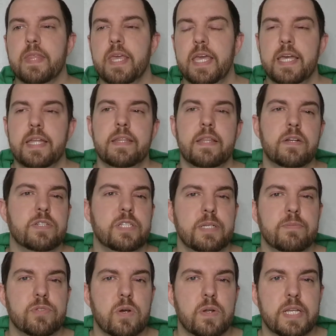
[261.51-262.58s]
their
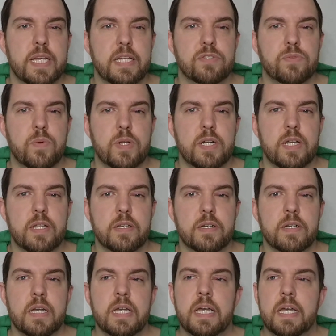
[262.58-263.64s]
team's going against one
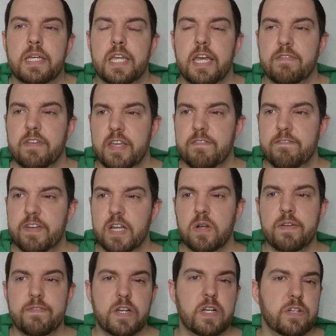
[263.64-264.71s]
another. You have a
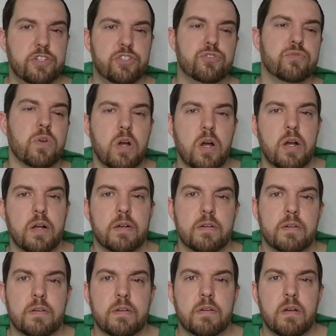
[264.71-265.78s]
very, very
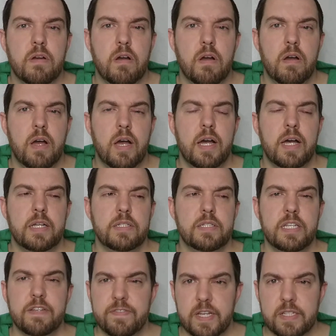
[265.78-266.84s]
strong
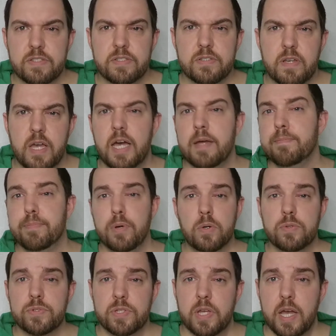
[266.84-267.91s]
defense on
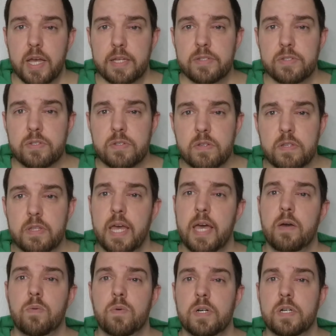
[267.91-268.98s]
both sides
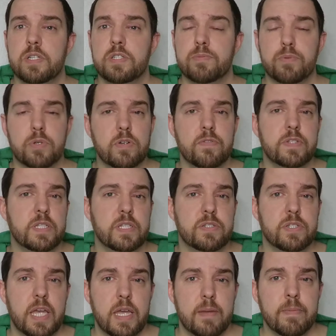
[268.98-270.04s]
that was proven
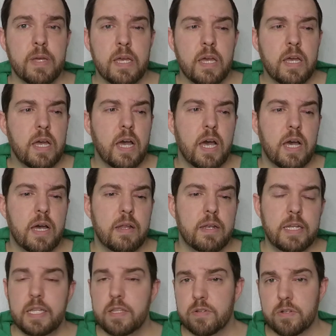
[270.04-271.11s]
this game.
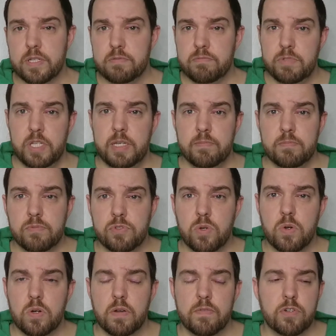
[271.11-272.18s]
Neither team
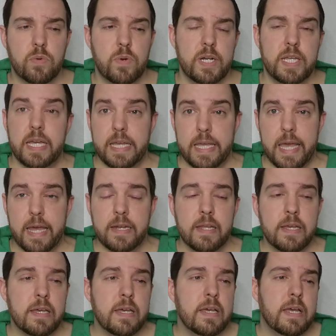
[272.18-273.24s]
scored over 20 again.
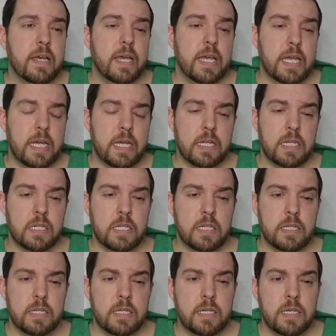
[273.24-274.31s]
And
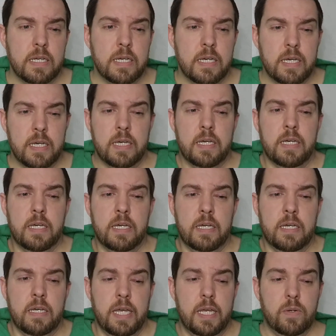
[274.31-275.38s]

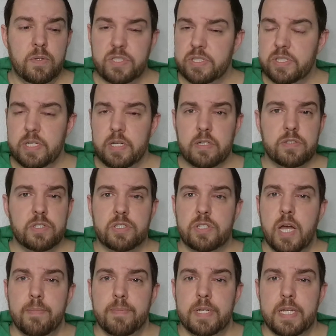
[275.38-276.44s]
it was still just
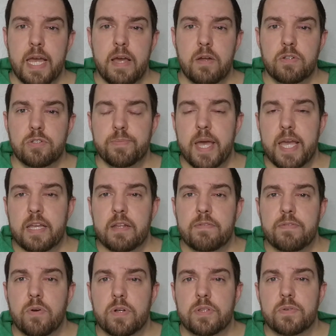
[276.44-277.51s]
up and down. It was back and
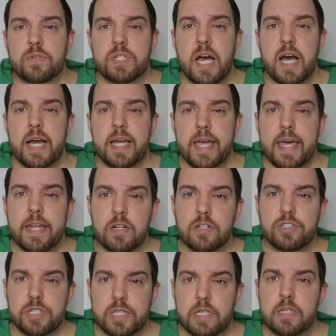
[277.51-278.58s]
forth. It was high
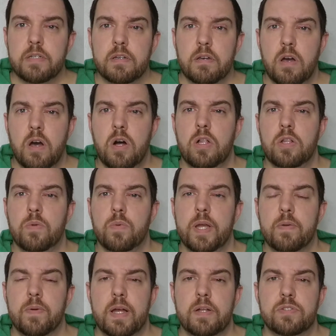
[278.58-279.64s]
energy all the
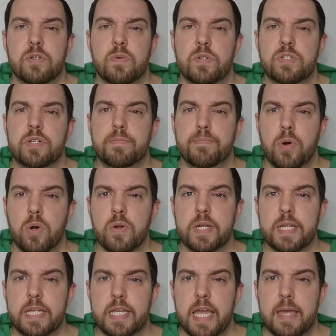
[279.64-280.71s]
way around. So it wasn't a
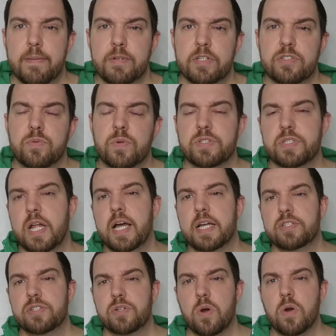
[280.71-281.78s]
boring game. It just wasn't
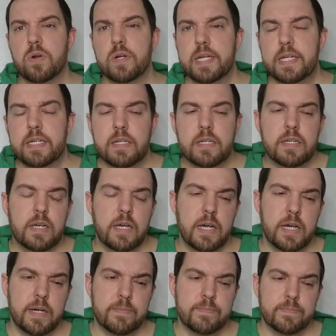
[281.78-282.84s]
high scoring.
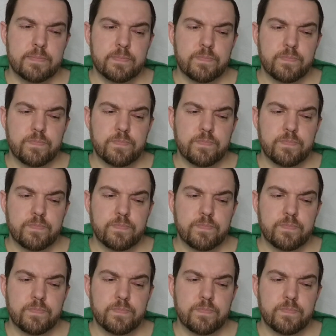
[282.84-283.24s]
Came